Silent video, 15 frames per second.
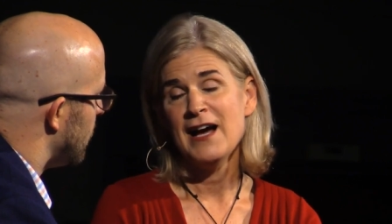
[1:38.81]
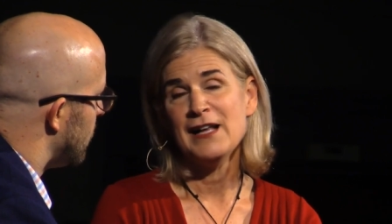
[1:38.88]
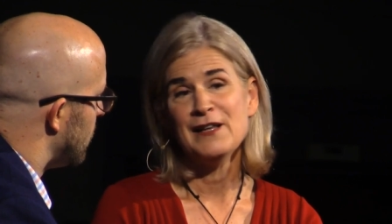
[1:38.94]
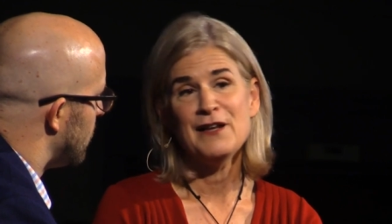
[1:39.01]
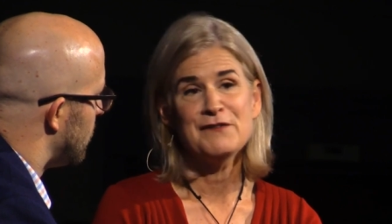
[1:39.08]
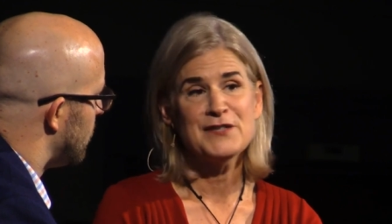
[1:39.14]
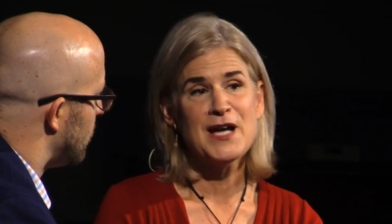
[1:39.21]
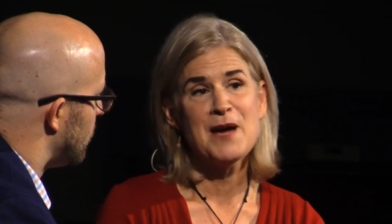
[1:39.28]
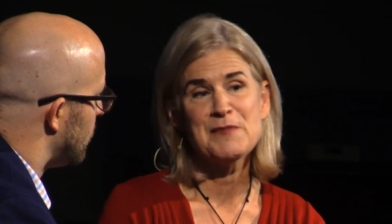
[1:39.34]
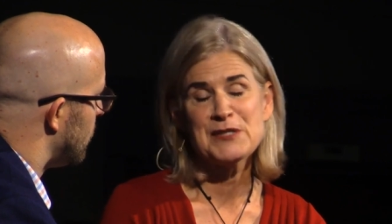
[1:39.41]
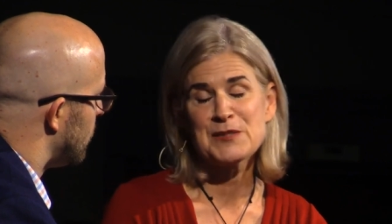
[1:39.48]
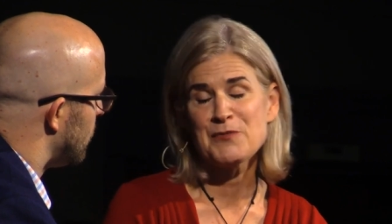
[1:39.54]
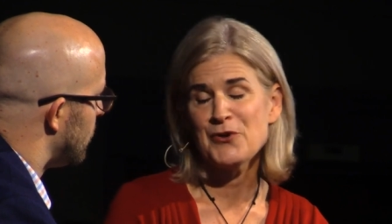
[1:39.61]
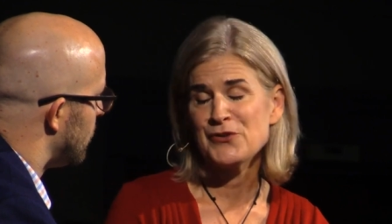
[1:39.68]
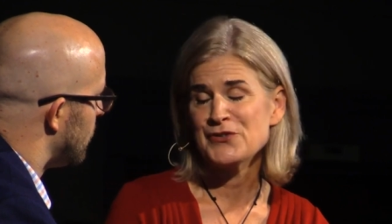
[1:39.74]
I love
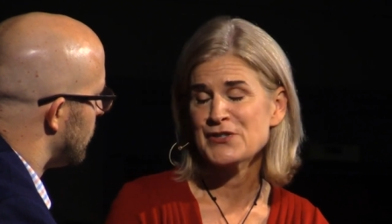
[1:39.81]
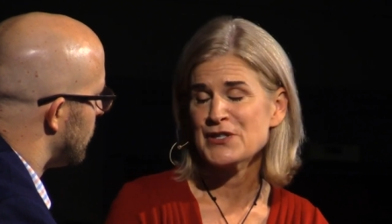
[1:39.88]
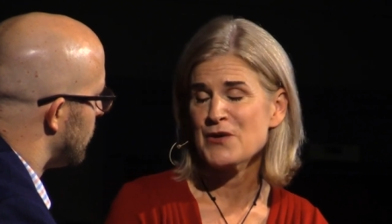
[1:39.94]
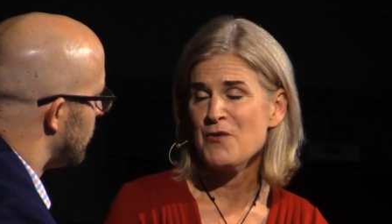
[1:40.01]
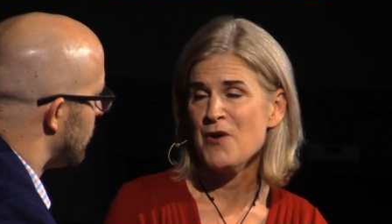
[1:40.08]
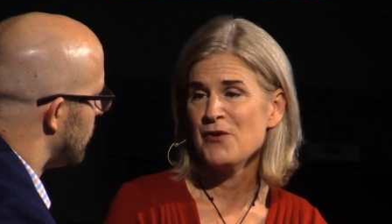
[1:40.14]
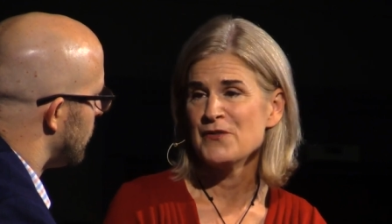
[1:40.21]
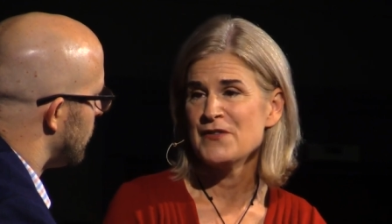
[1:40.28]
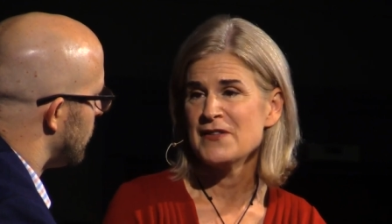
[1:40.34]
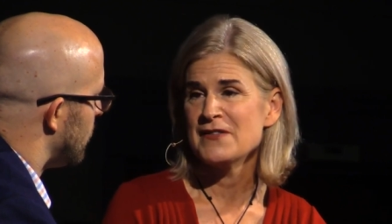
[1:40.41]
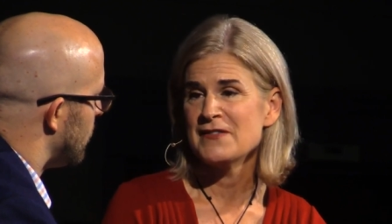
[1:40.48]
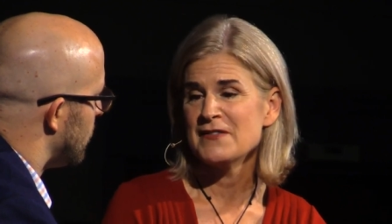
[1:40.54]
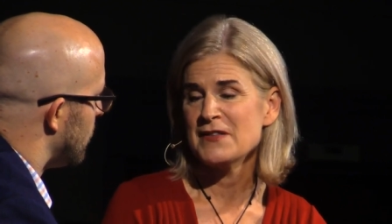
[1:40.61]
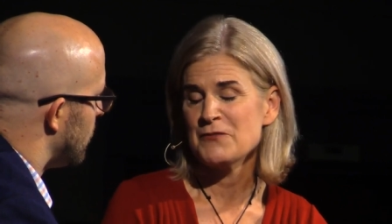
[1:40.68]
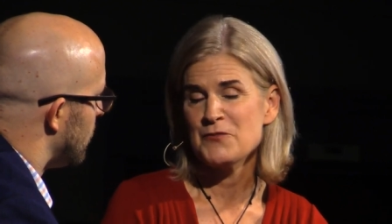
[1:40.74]
Thomas Merton's quote
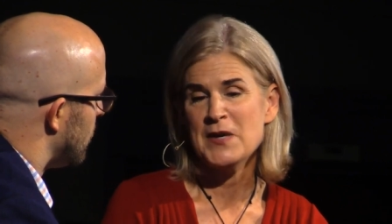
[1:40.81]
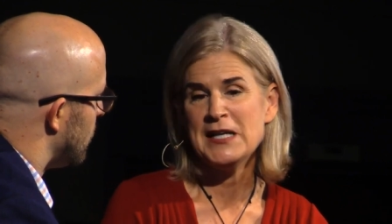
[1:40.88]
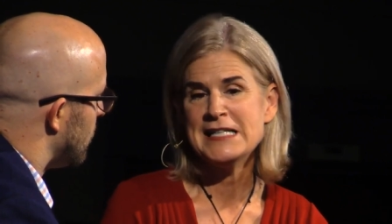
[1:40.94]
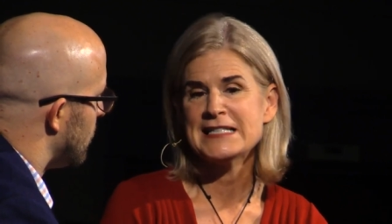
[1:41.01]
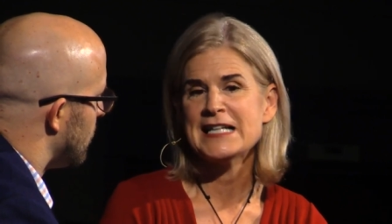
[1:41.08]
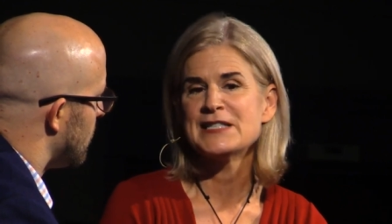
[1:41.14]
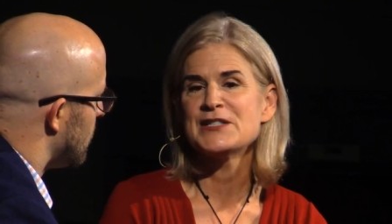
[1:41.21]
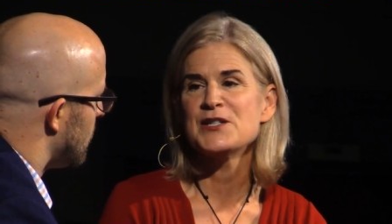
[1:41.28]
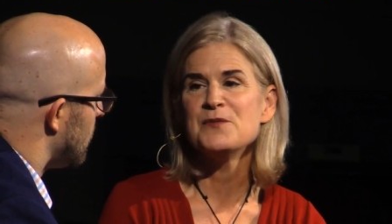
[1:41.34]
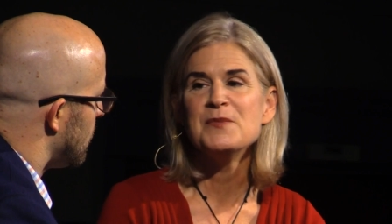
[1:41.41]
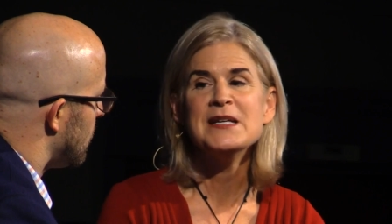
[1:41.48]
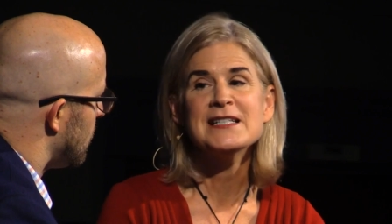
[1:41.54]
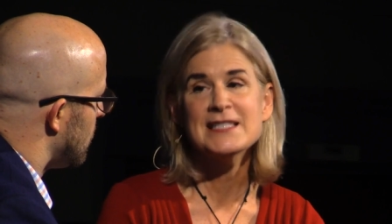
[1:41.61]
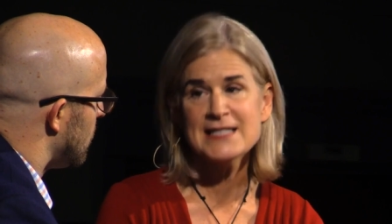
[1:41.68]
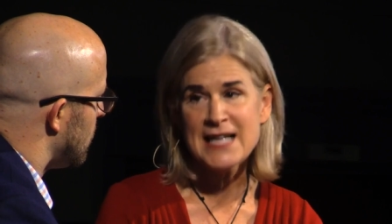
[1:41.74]
when he says, "To
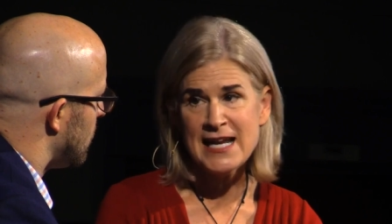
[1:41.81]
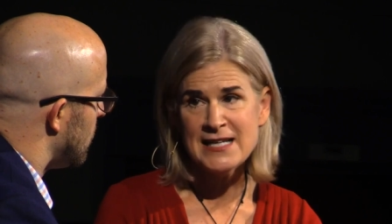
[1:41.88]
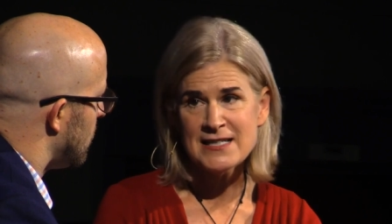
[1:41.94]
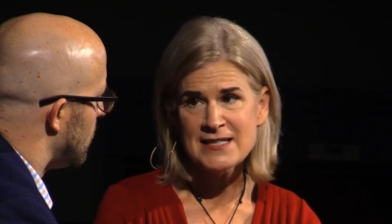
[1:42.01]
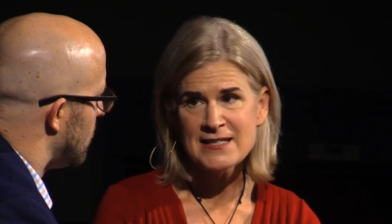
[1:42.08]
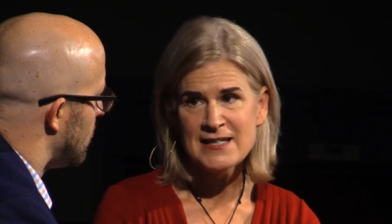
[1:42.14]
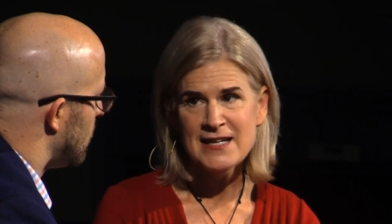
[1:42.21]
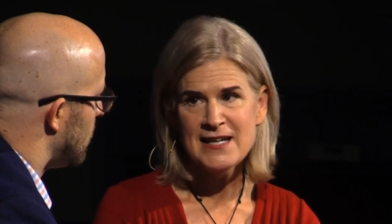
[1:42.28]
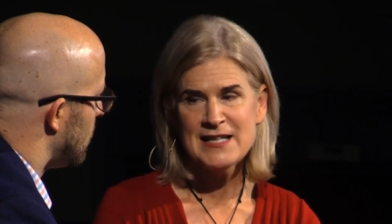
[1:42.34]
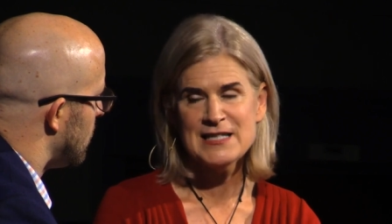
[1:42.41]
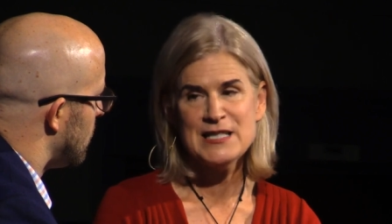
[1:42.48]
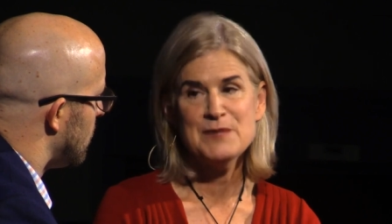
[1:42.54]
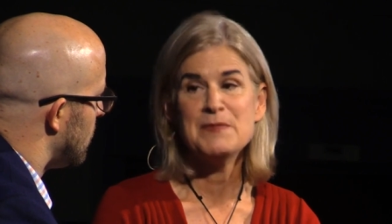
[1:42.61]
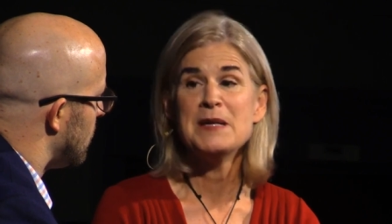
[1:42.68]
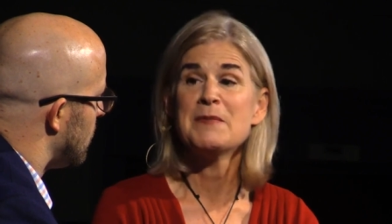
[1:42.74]
be a saint is
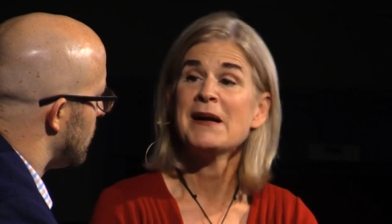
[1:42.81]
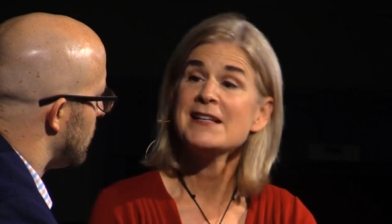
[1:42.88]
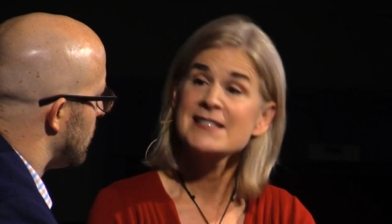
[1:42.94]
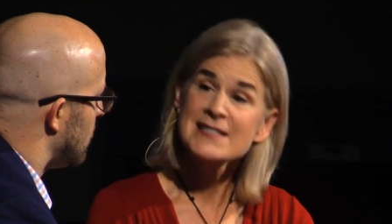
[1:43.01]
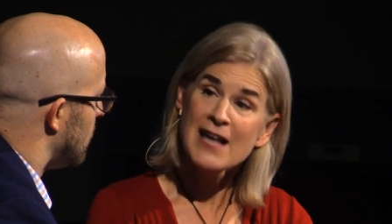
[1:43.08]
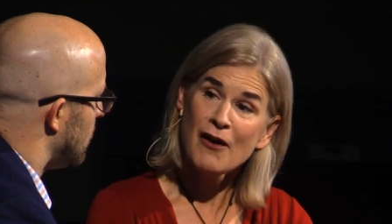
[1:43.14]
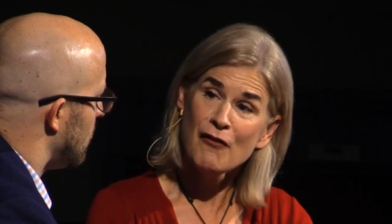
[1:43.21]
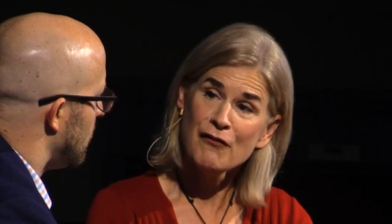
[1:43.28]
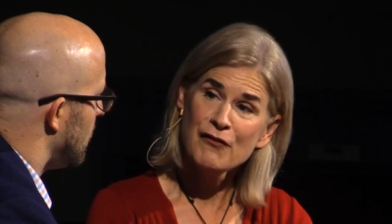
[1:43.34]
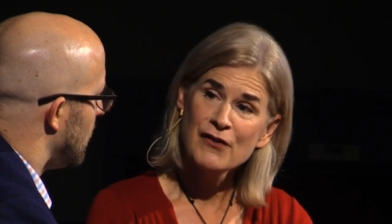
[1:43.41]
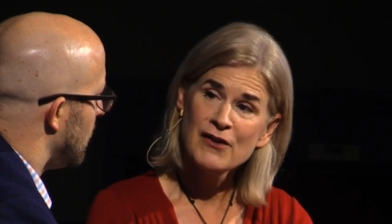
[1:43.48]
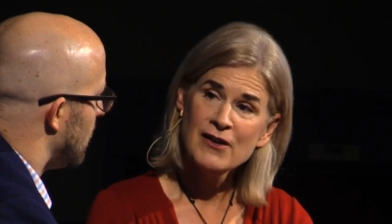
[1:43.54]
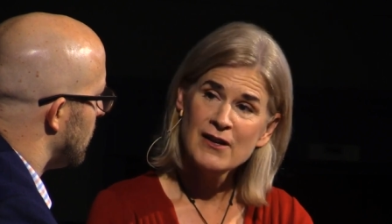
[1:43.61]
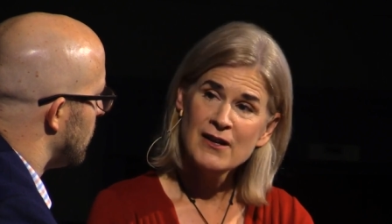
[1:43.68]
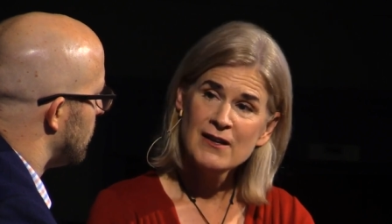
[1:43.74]
to be myself." Yeah.